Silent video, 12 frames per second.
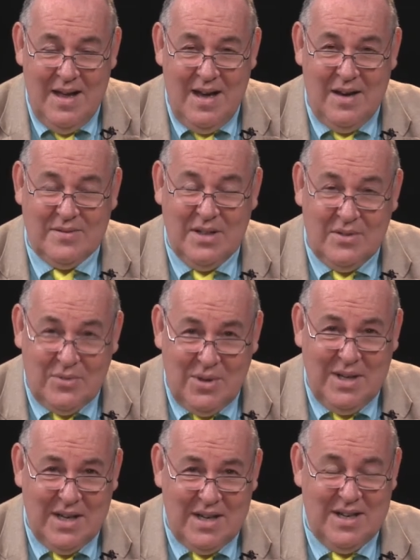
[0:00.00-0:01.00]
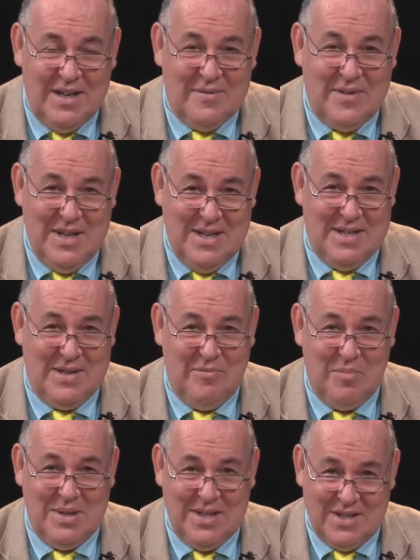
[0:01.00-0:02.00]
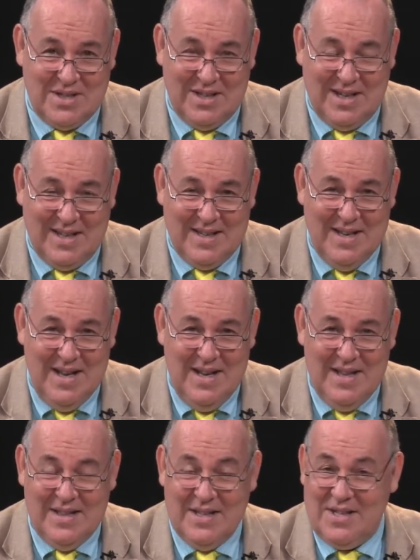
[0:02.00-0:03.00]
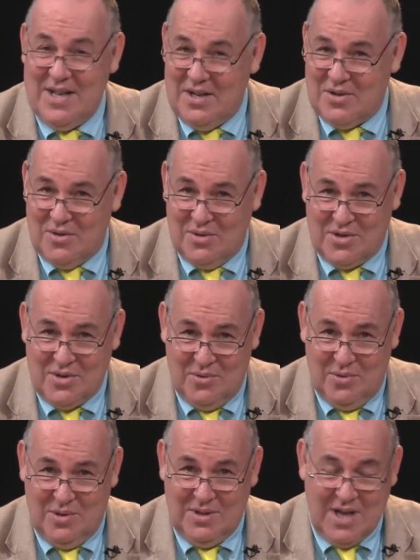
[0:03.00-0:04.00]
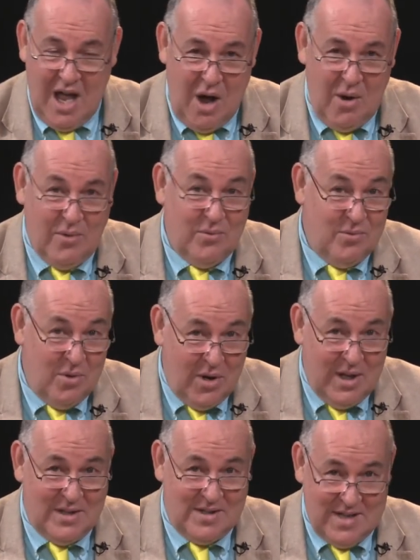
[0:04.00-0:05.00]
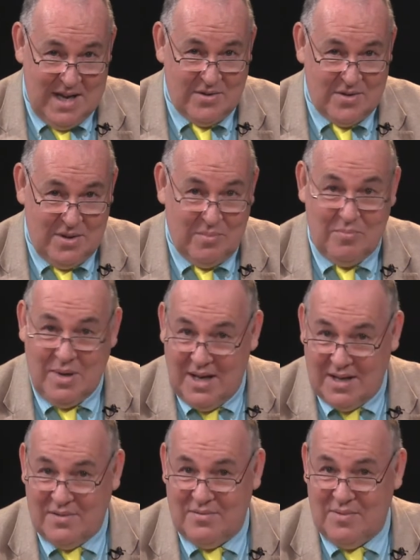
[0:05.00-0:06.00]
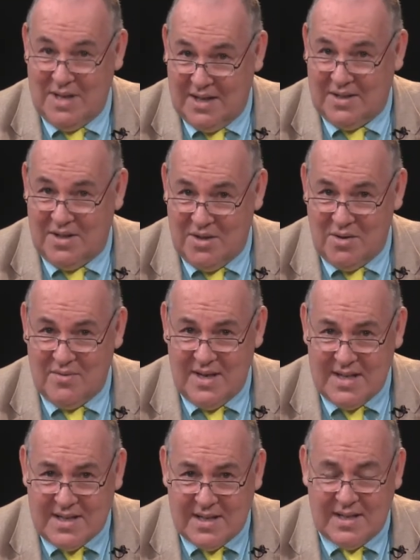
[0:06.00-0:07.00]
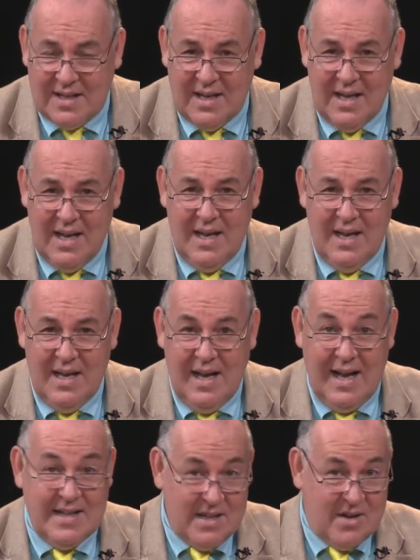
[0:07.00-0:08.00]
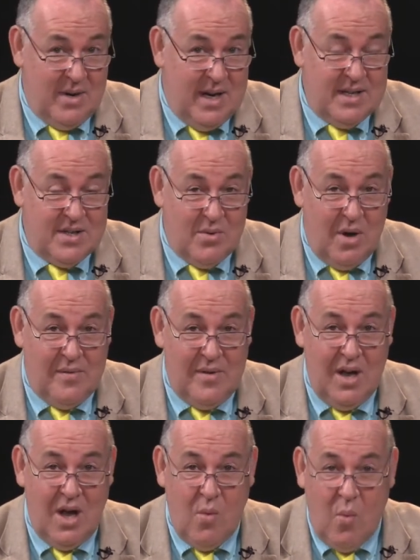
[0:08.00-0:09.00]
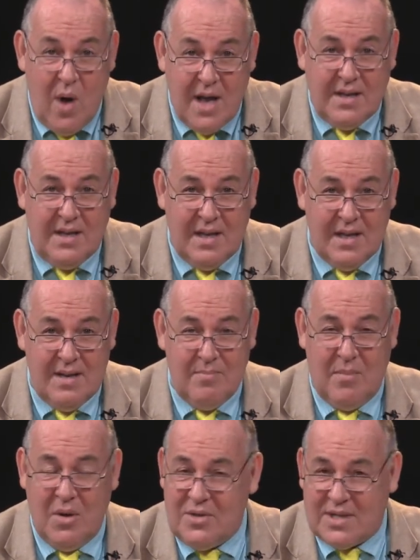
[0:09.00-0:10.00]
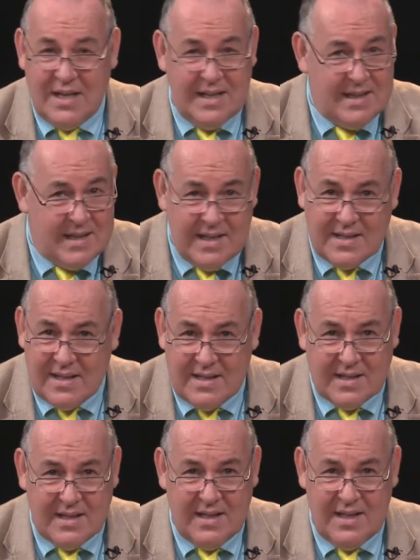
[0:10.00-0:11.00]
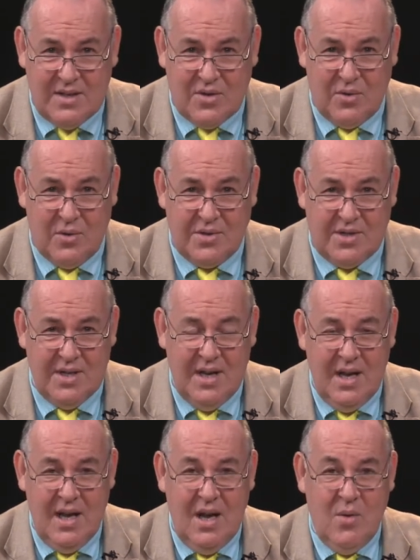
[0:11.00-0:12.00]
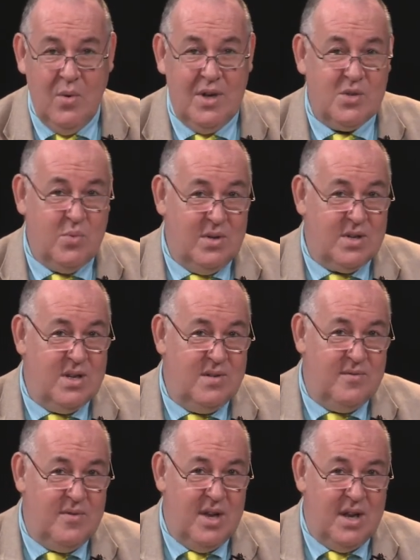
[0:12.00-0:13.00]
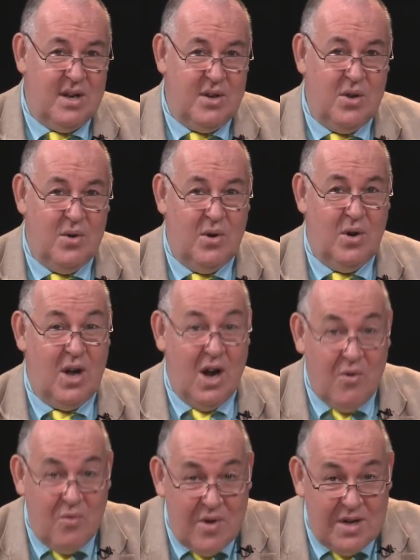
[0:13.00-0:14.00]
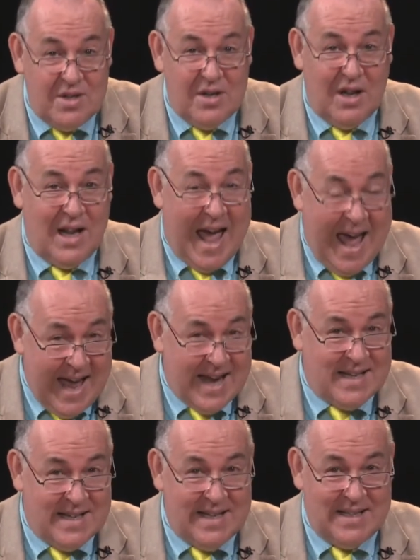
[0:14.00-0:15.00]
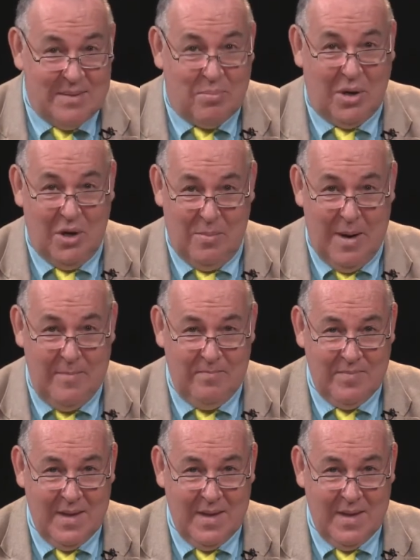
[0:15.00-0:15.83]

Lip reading: after 3.5 years of petitioning, the Central School, now Royal Central, part of London University, has agreed to offer a 1-year mostly distance learning course which will convert your original acting diploma,